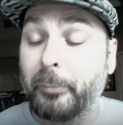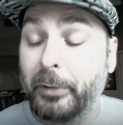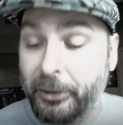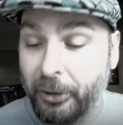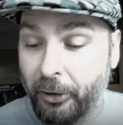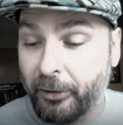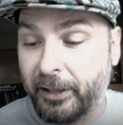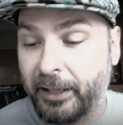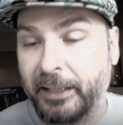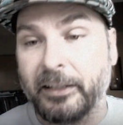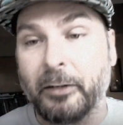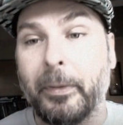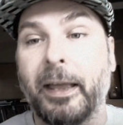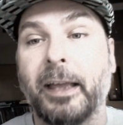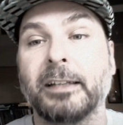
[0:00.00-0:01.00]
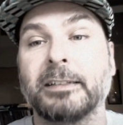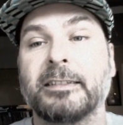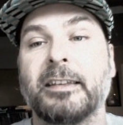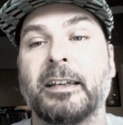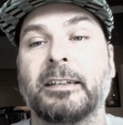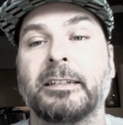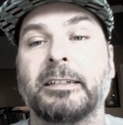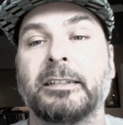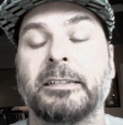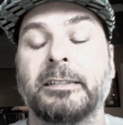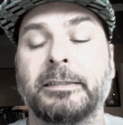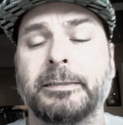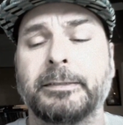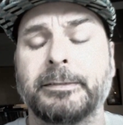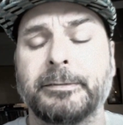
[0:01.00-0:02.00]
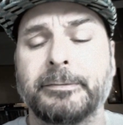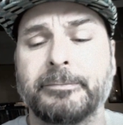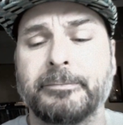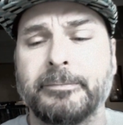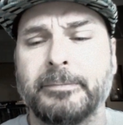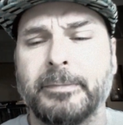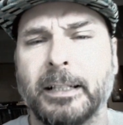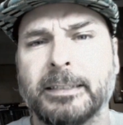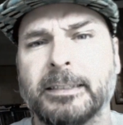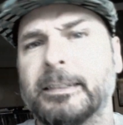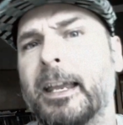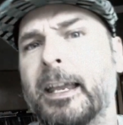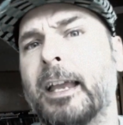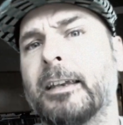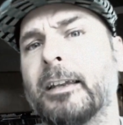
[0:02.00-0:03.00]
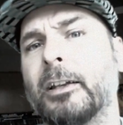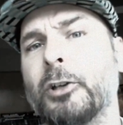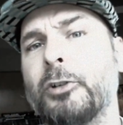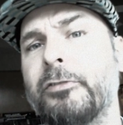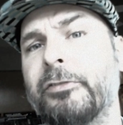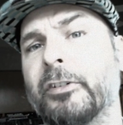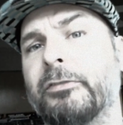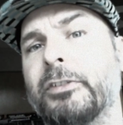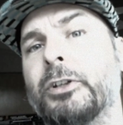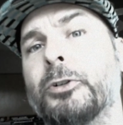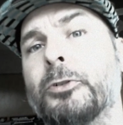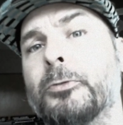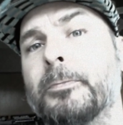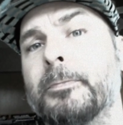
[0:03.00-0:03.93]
modernity demands that I stand aloof of you,